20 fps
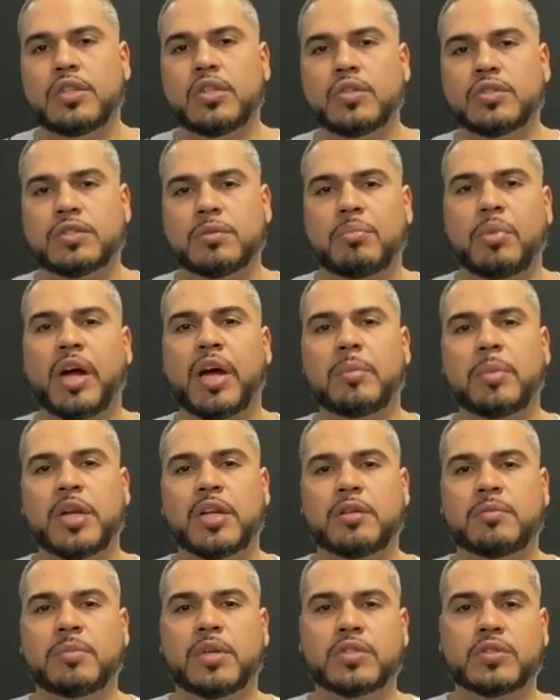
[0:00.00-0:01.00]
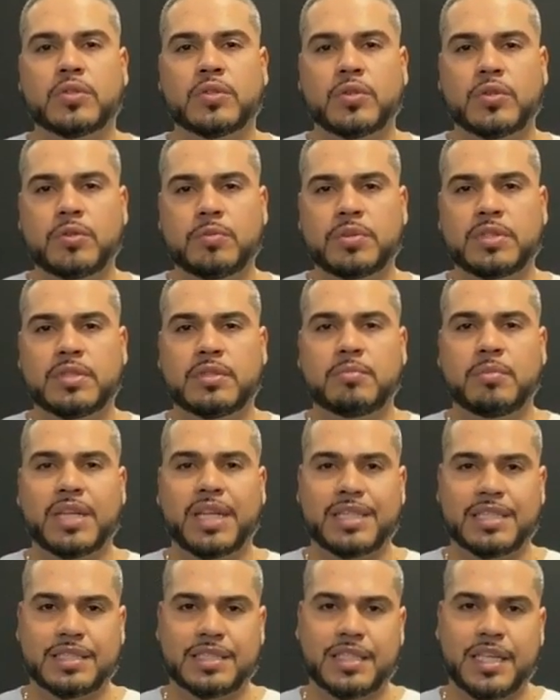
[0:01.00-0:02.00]
some primary muscle groups, but
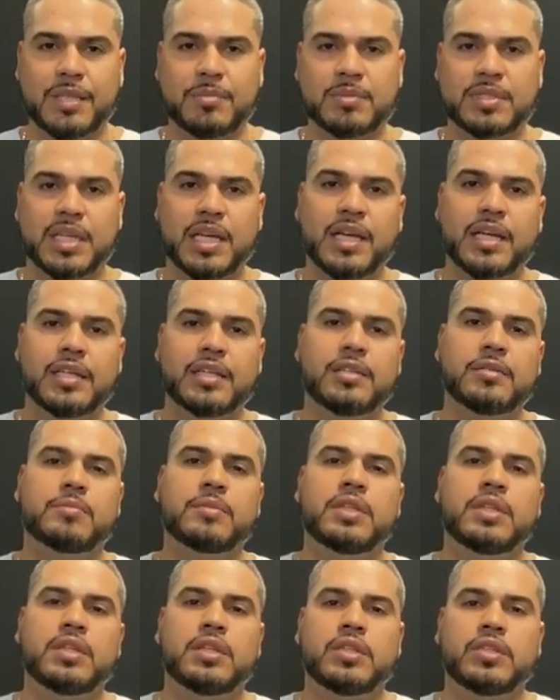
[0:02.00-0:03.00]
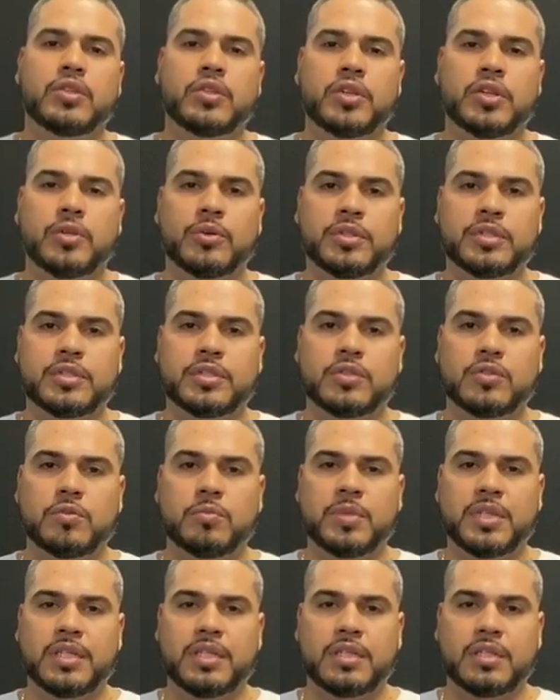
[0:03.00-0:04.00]
at the same time, you're going to
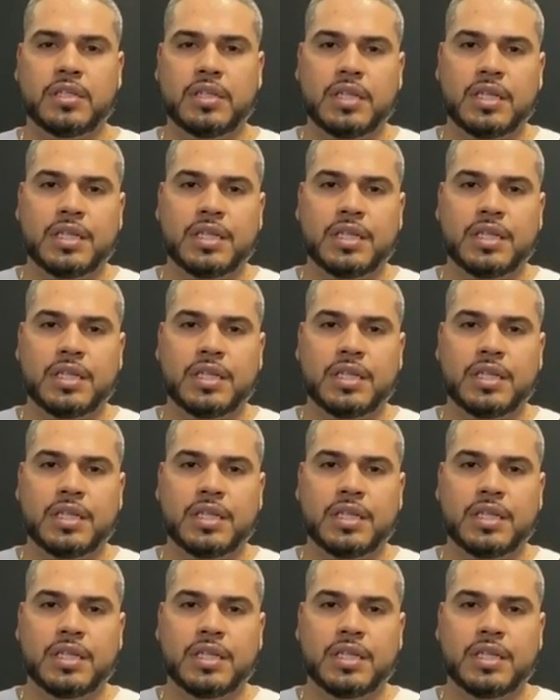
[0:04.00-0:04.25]
be